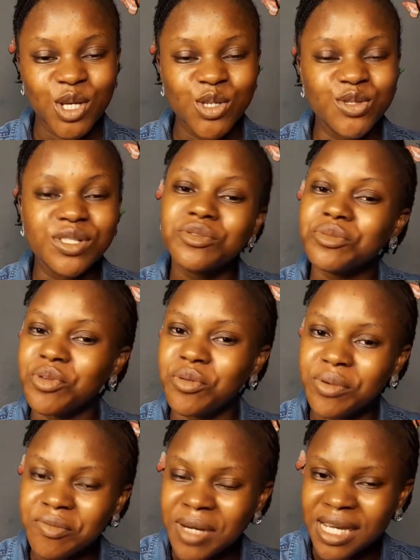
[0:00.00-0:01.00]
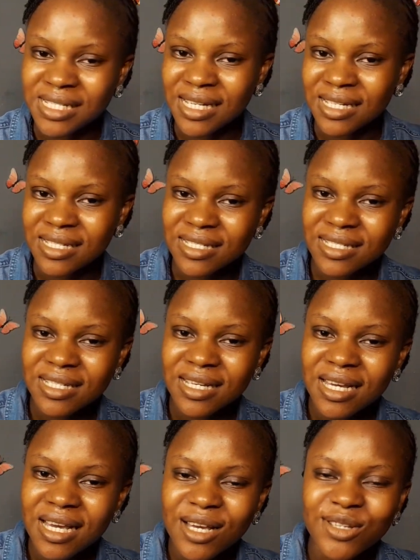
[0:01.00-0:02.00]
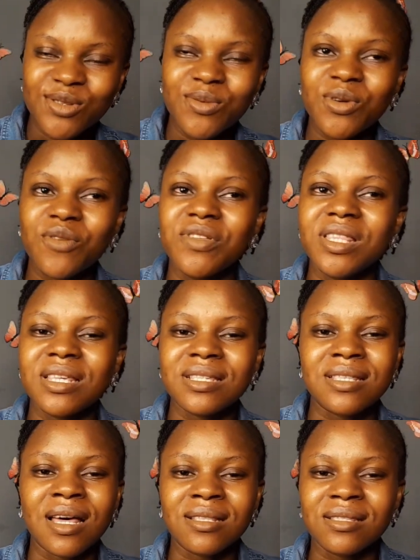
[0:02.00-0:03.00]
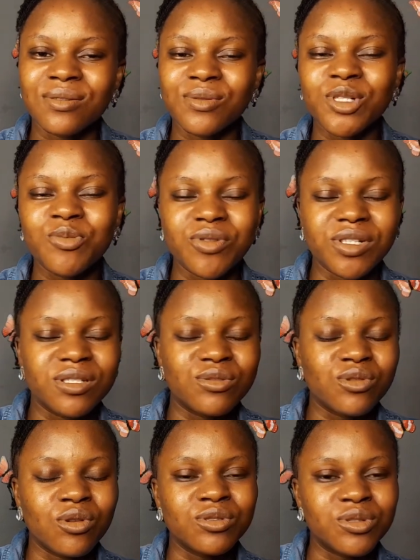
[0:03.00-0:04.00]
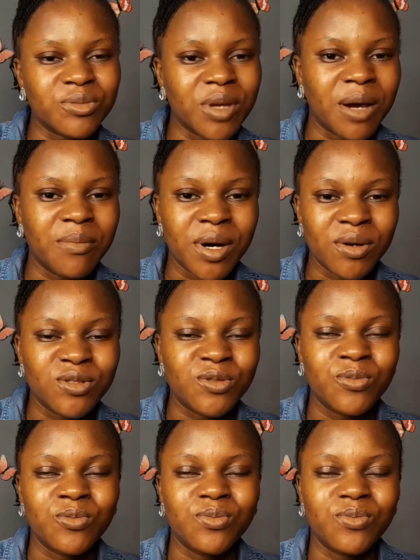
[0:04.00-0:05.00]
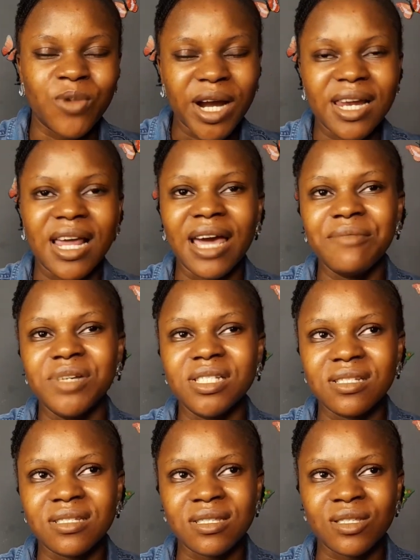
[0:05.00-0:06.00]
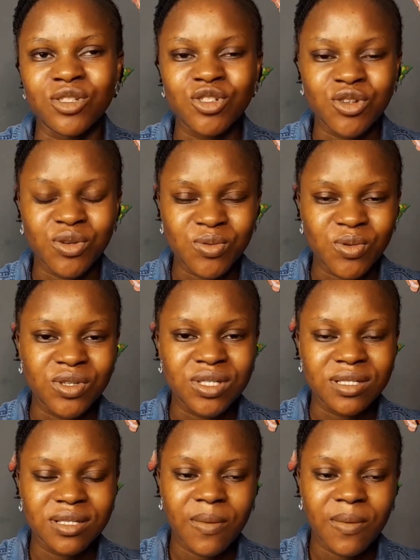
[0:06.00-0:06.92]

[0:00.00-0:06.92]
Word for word: You need to be open-minded. So one of the things that the Holy Spirit talked to me about while I made this decision was